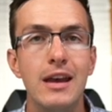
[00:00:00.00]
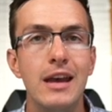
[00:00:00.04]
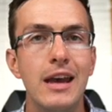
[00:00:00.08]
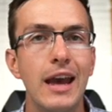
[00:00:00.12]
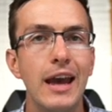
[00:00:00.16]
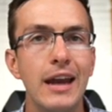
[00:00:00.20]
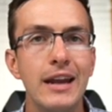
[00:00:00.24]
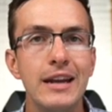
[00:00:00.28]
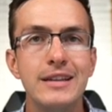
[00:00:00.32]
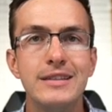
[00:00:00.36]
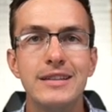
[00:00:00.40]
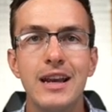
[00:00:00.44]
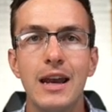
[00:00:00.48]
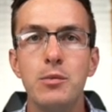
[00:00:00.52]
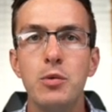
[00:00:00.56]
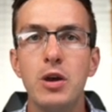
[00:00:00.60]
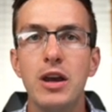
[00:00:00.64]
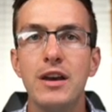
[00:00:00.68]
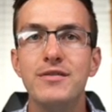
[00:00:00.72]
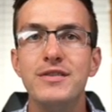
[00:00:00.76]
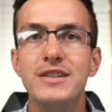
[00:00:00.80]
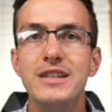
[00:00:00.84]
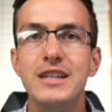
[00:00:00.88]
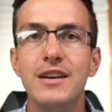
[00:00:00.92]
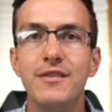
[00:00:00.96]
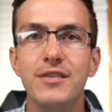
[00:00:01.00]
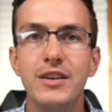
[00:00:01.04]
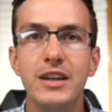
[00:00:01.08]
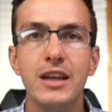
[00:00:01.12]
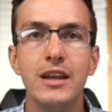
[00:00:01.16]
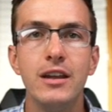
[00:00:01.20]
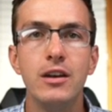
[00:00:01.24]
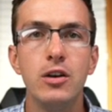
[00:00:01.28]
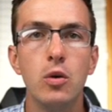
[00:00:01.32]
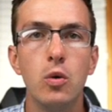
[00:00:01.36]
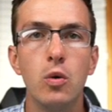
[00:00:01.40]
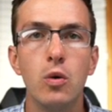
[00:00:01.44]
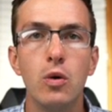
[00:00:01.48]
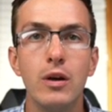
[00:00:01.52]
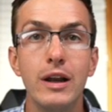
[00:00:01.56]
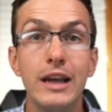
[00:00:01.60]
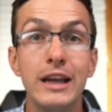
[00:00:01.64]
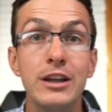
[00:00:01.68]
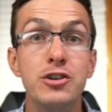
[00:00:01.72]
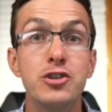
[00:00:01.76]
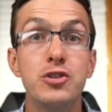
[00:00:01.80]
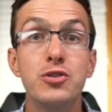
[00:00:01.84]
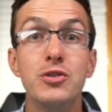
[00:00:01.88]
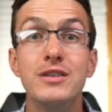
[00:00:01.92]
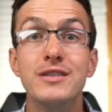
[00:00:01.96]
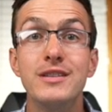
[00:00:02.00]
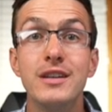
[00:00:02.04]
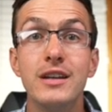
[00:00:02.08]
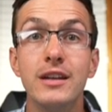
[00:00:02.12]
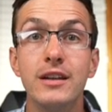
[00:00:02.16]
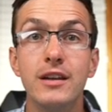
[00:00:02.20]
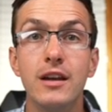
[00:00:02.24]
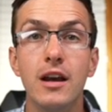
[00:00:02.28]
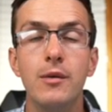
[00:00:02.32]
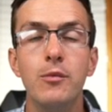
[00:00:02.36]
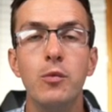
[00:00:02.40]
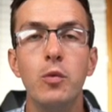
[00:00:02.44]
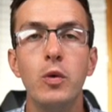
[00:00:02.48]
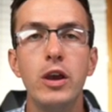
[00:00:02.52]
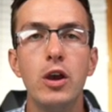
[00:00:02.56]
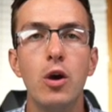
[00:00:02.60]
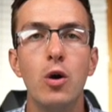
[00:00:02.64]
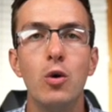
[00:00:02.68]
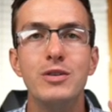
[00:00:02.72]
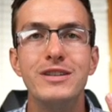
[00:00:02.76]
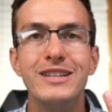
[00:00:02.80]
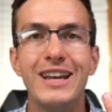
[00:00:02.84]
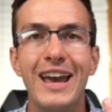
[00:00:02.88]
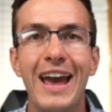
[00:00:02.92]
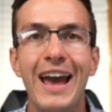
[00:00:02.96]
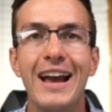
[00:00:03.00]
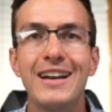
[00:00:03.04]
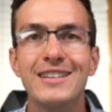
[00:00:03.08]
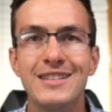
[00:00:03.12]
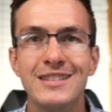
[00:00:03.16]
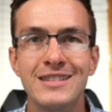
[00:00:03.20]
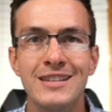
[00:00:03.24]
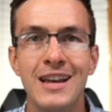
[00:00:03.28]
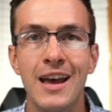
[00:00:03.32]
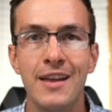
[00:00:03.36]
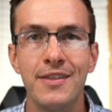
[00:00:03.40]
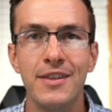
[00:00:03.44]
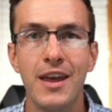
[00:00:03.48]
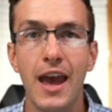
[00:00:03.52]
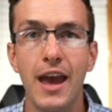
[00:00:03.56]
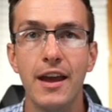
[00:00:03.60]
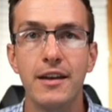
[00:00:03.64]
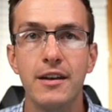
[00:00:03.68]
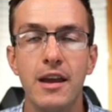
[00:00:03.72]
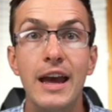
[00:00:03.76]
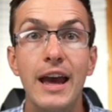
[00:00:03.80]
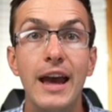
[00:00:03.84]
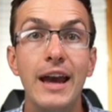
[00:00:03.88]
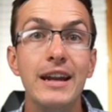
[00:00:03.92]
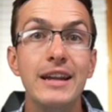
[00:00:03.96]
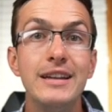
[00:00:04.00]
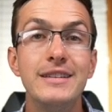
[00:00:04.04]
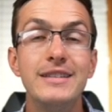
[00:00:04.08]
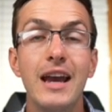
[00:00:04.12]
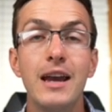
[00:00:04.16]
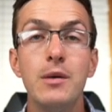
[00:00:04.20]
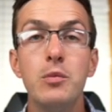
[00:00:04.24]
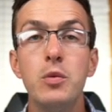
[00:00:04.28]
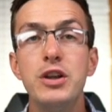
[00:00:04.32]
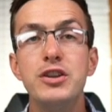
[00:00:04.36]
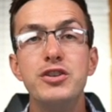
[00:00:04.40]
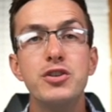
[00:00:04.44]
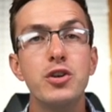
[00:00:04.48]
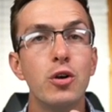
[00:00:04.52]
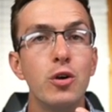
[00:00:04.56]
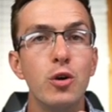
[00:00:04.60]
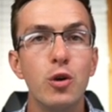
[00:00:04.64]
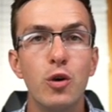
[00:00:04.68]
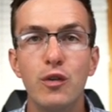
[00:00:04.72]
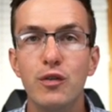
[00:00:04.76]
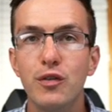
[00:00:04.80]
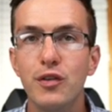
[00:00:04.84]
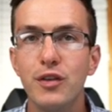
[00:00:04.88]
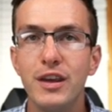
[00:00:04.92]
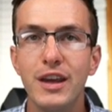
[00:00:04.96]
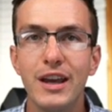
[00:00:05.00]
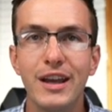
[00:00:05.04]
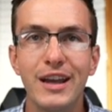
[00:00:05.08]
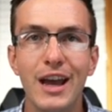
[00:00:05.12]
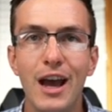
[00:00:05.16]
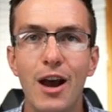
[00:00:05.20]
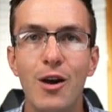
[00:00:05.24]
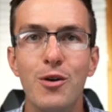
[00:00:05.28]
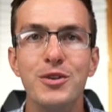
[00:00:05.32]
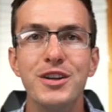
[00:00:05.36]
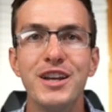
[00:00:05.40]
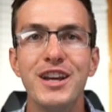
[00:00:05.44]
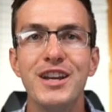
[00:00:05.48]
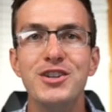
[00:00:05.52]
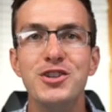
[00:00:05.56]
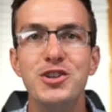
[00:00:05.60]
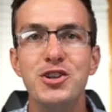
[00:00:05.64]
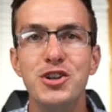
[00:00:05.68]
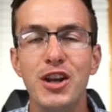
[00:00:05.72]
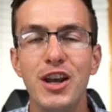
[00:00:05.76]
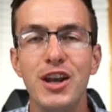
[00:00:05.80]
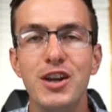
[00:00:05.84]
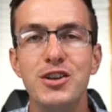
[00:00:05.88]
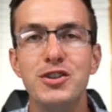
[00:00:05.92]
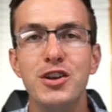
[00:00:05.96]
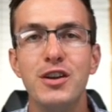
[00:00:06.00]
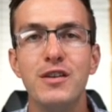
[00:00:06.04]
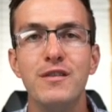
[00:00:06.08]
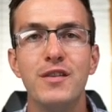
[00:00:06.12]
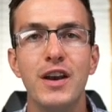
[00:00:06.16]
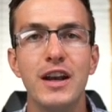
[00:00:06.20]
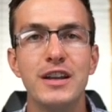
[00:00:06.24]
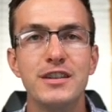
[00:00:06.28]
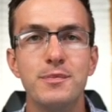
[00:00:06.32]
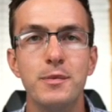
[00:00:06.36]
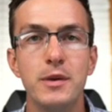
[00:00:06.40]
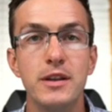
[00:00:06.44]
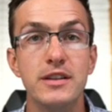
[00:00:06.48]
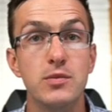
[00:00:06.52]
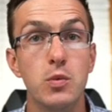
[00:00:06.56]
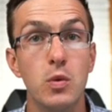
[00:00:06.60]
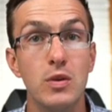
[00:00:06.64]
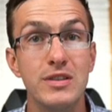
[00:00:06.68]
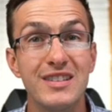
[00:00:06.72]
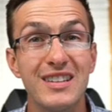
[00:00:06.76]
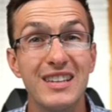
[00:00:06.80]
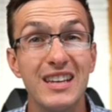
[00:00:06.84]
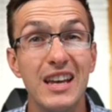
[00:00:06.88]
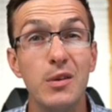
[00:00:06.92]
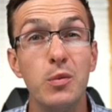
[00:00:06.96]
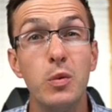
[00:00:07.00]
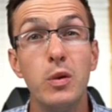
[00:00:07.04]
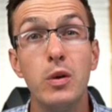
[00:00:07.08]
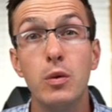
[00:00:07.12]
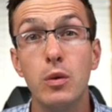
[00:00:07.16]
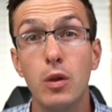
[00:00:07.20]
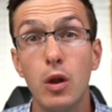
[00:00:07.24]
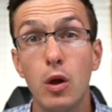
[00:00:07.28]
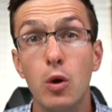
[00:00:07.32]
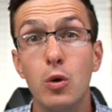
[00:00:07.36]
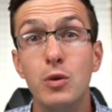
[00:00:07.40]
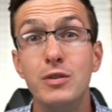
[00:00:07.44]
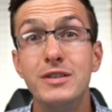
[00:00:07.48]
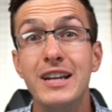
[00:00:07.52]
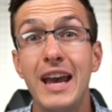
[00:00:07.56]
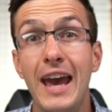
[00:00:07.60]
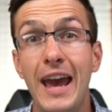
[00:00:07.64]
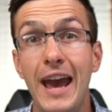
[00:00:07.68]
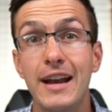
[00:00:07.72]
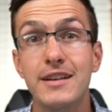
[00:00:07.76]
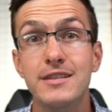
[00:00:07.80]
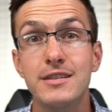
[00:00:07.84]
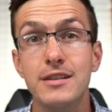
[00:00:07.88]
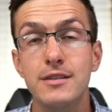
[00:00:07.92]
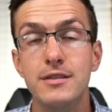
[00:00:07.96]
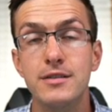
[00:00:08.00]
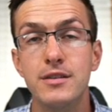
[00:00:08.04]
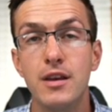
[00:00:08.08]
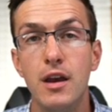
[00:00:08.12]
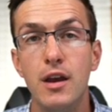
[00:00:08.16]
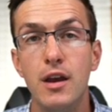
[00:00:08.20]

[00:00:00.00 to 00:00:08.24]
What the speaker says: Anytime we have dividend or interest income, we owe taxes on that. Anytime we turn over the account and change investments, once again, we will owe taxes.